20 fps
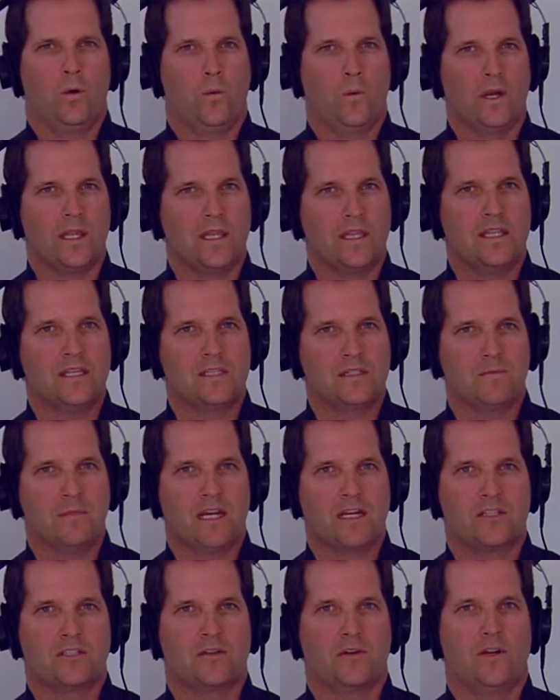With this
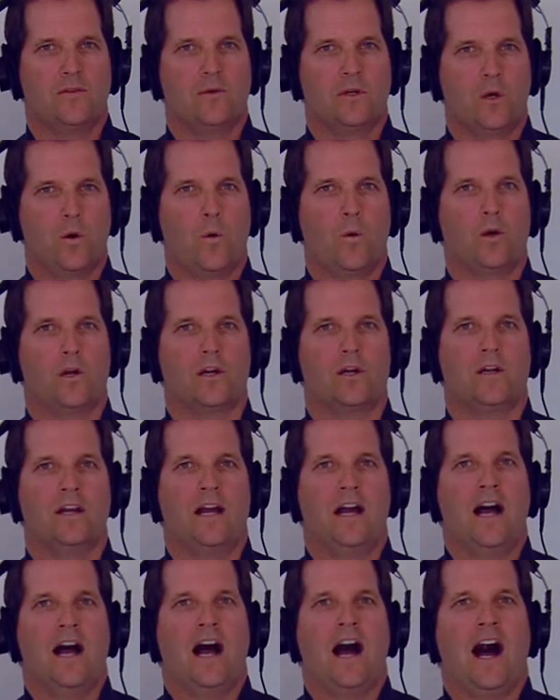mixer and recorder,
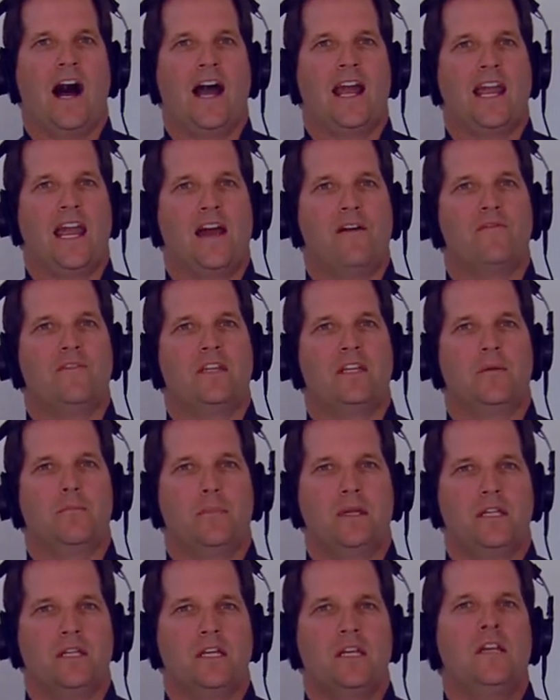I have the
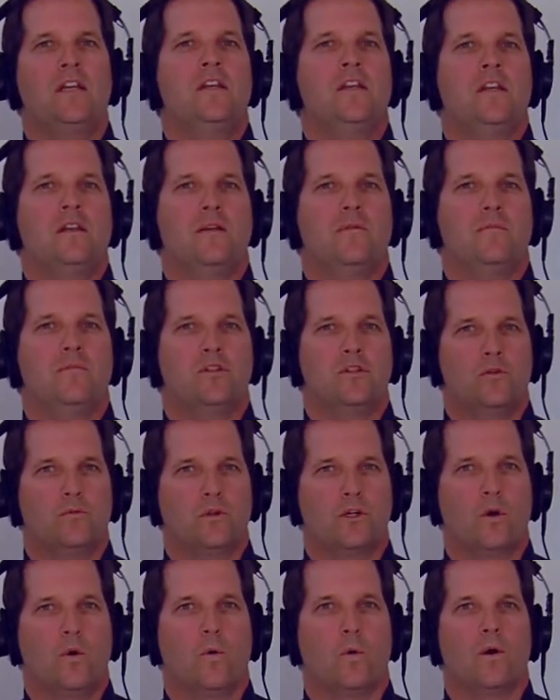ability to
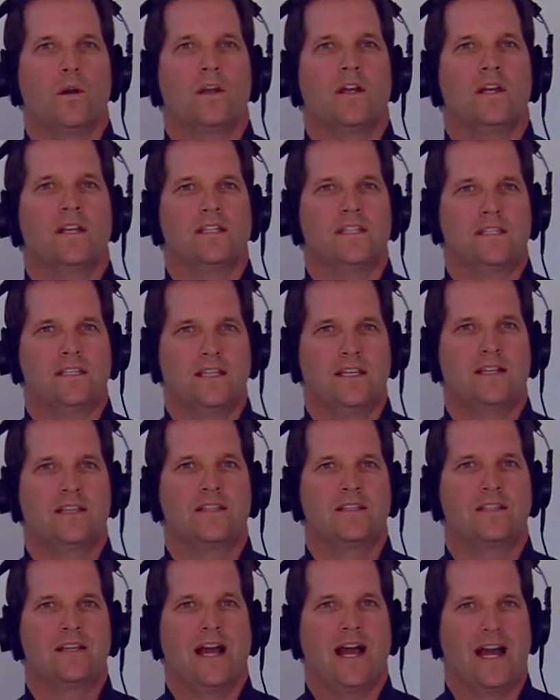record
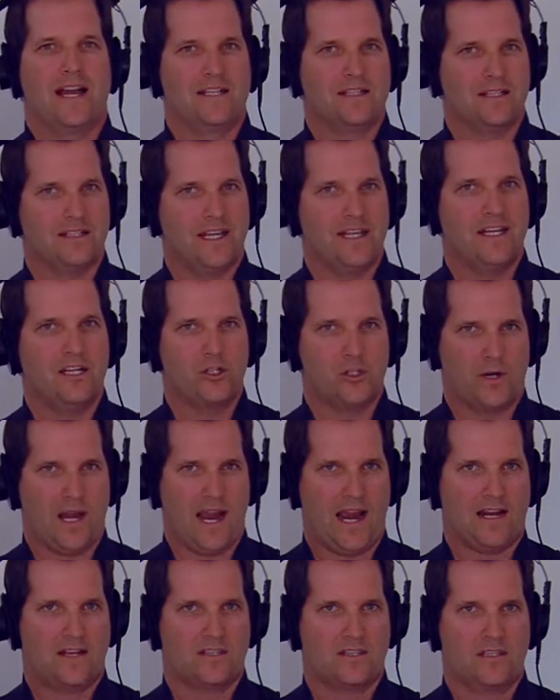six isolated
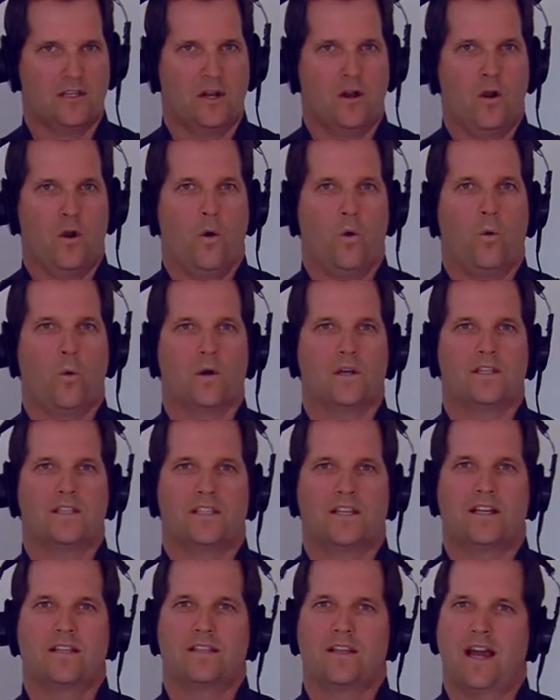tracks or
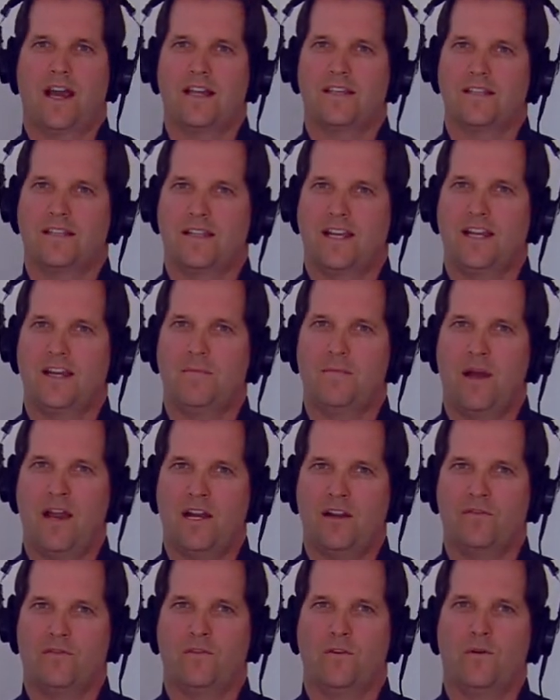six isolated
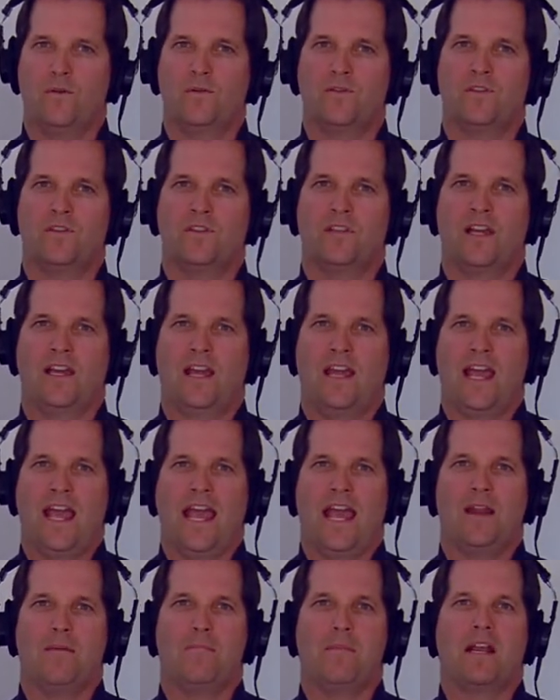microphones
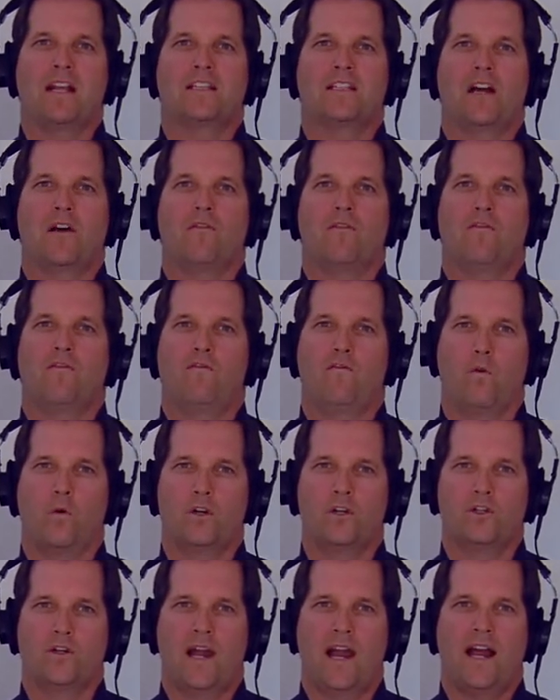and mix out
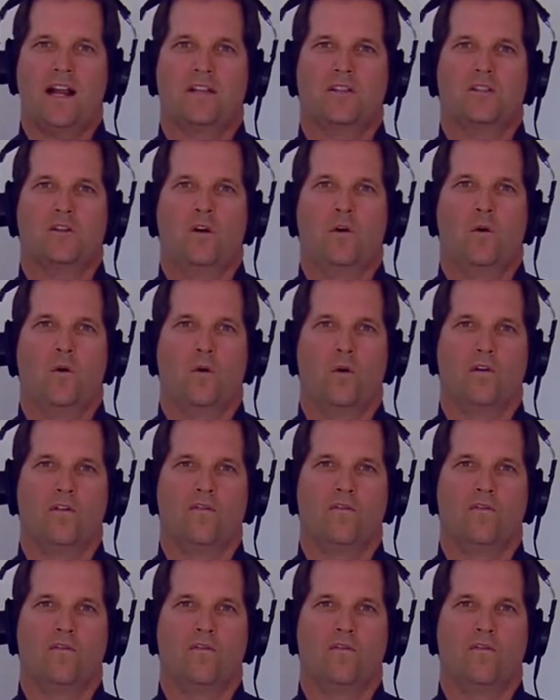four tracks or